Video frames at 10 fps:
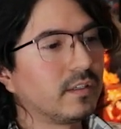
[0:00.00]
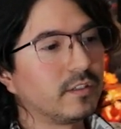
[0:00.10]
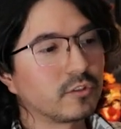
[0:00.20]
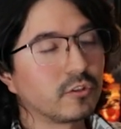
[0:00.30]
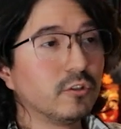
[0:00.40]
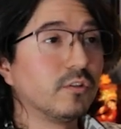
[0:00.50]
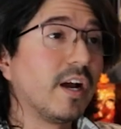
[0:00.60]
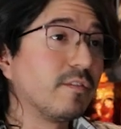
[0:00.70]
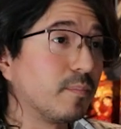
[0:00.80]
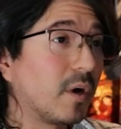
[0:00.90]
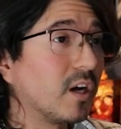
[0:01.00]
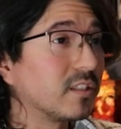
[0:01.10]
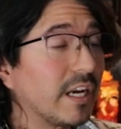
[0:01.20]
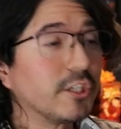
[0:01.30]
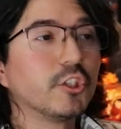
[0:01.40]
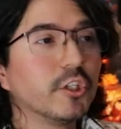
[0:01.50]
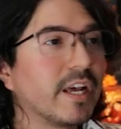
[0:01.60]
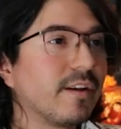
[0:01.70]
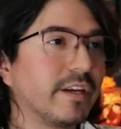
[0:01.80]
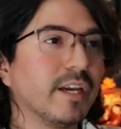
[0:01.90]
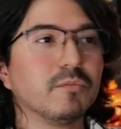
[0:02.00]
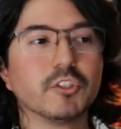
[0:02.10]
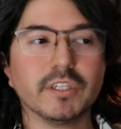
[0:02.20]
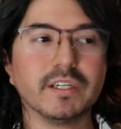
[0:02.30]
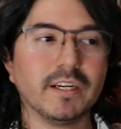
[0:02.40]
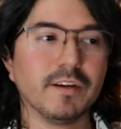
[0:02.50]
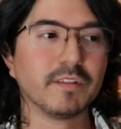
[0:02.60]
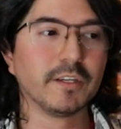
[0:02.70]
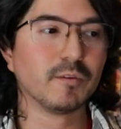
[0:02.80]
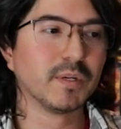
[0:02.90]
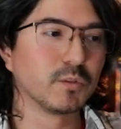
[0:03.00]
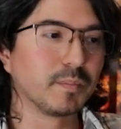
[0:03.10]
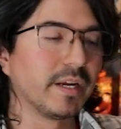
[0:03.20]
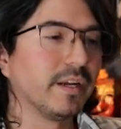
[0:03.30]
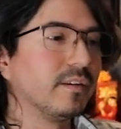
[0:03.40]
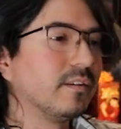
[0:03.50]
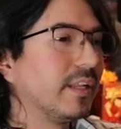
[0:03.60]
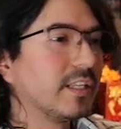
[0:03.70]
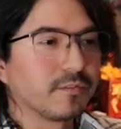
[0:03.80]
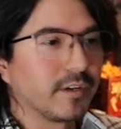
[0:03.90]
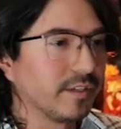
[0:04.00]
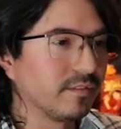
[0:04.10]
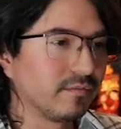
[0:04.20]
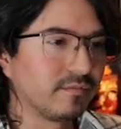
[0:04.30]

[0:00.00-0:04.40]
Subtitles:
There's two. I have a boss. I should have game. Should, if they don't mess with my hand. That's fine.